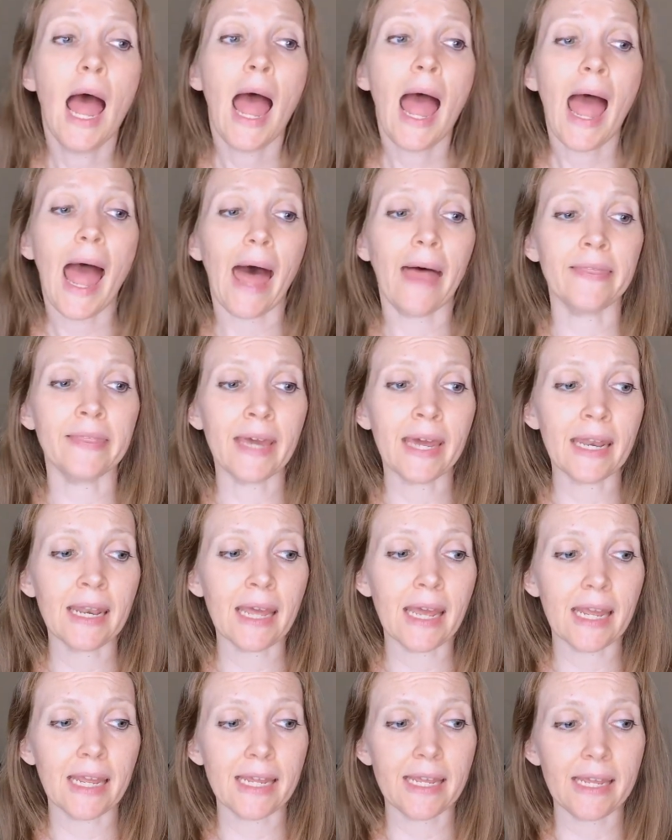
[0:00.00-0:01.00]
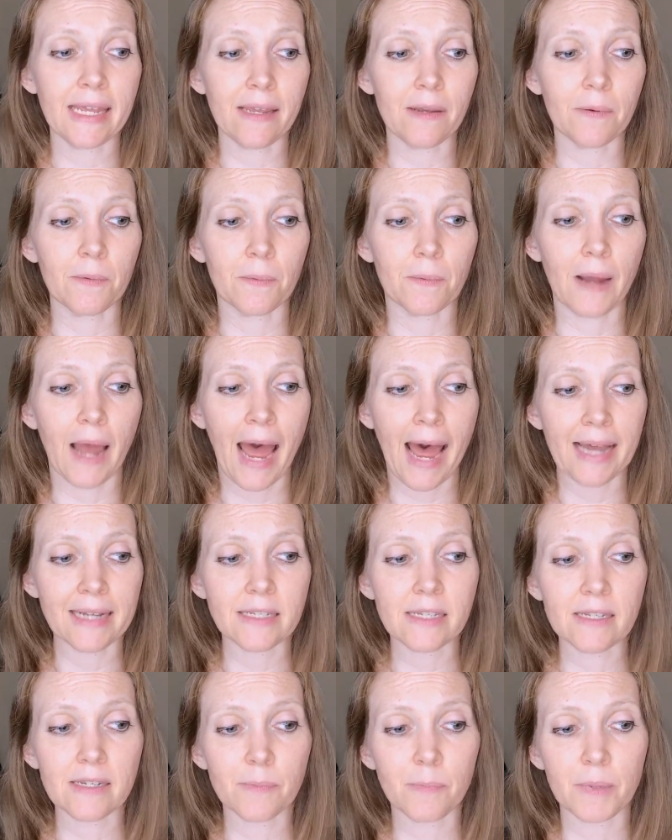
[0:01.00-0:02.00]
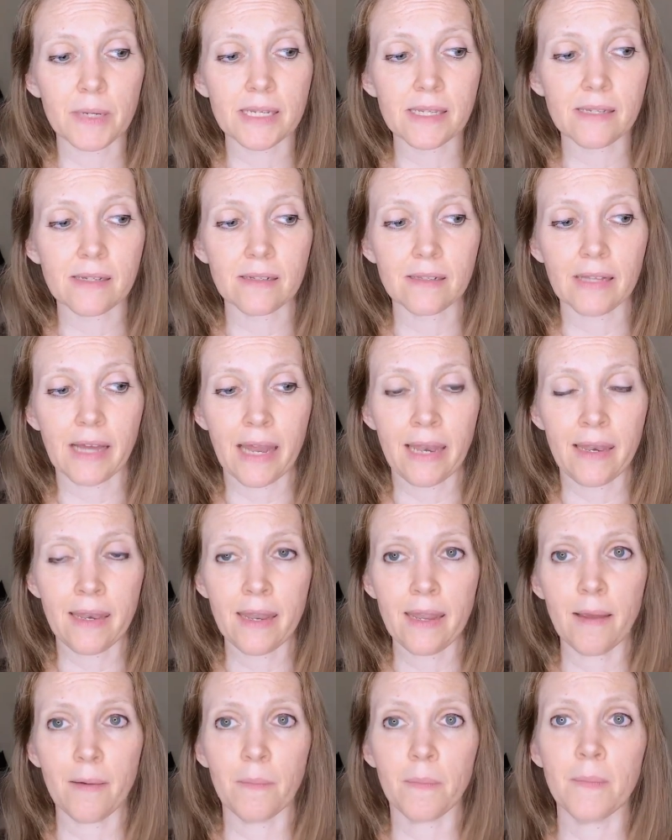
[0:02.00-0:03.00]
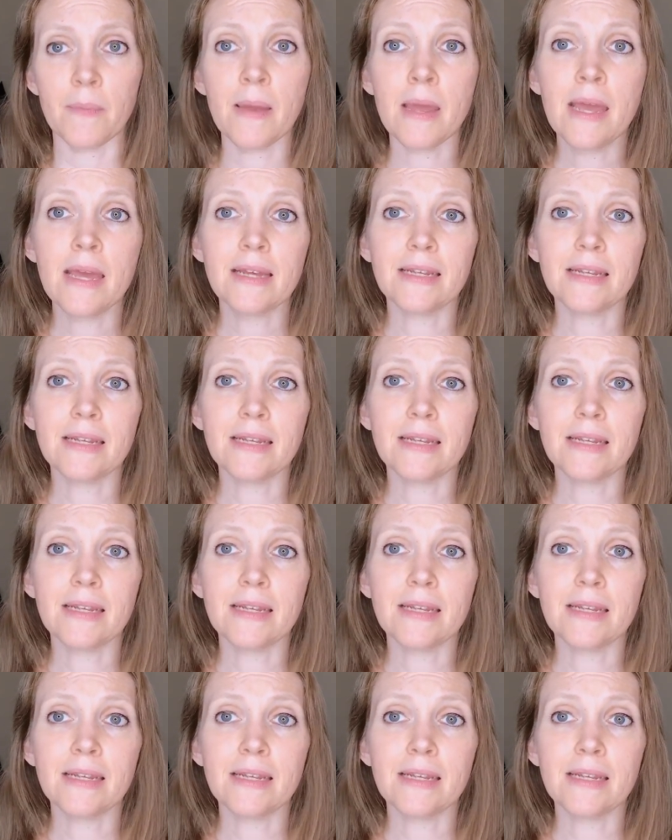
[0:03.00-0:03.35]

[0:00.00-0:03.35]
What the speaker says: And then he asked Pistol and Nim